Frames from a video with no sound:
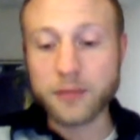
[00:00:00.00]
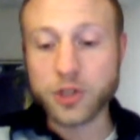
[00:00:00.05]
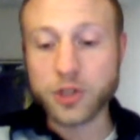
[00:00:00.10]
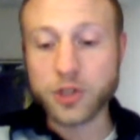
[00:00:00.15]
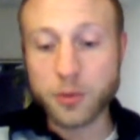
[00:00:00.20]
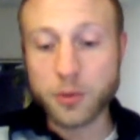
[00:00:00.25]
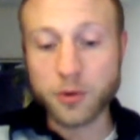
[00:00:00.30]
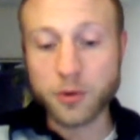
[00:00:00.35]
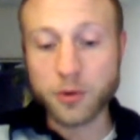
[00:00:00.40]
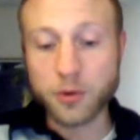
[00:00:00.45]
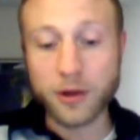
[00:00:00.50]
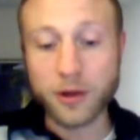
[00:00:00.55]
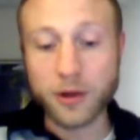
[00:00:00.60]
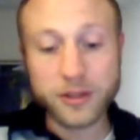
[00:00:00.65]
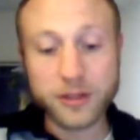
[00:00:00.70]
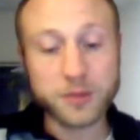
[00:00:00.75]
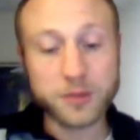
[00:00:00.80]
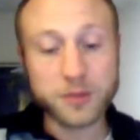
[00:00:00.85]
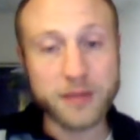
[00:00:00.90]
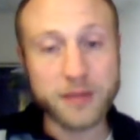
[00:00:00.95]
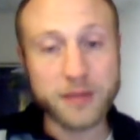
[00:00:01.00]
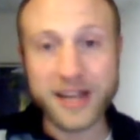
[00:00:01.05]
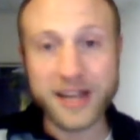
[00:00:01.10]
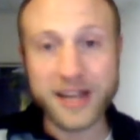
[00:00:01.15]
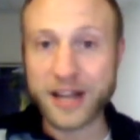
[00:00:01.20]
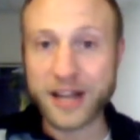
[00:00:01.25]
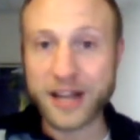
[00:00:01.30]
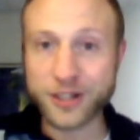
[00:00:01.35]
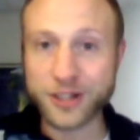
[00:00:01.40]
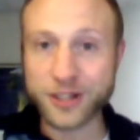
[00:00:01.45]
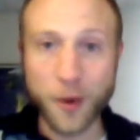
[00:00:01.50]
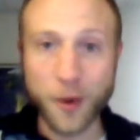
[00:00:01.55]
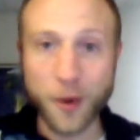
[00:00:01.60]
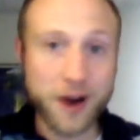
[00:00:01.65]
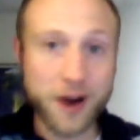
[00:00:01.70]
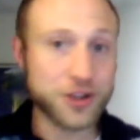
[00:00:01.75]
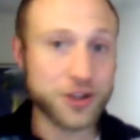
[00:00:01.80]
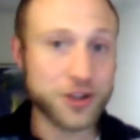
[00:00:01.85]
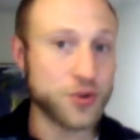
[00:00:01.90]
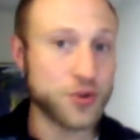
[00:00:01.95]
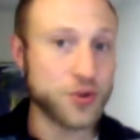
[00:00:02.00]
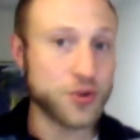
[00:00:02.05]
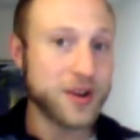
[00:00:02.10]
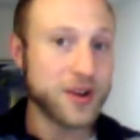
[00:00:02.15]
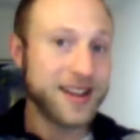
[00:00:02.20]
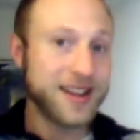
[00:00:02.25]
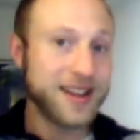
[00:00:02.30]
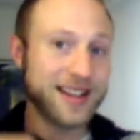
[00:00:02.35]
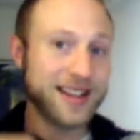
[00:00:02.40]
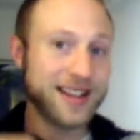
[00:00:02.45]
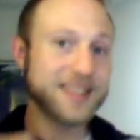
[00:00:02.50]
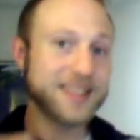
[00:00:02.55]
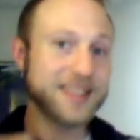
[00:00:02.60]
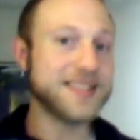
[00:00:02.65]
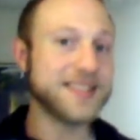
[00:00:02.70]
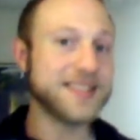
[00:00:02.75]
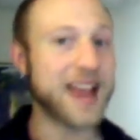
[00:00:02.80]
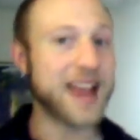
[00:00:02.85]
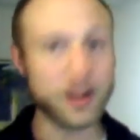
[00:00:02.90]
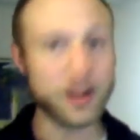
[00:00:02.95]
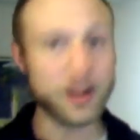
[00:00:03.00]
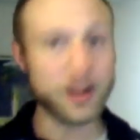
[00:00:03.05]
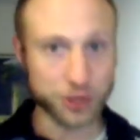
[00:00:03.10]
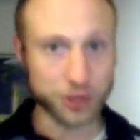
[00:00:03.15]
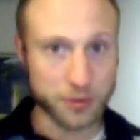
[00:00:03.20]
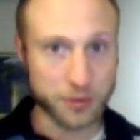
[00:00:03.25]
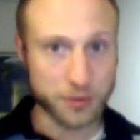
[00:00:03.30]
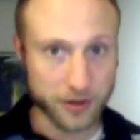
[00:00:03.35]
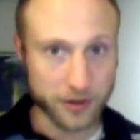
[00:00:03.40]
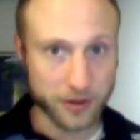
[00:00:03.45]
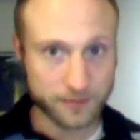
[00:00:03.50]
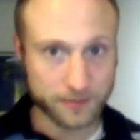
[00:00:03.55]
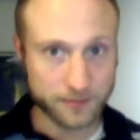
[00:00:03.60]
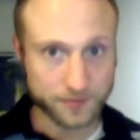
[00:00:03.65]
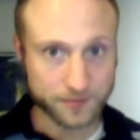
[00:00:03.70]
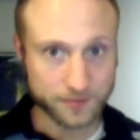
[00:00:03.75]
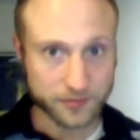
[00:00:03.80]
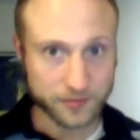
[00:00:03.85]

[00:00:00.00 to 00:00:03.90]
Jupiter will also be making a square to his natal Jupiter.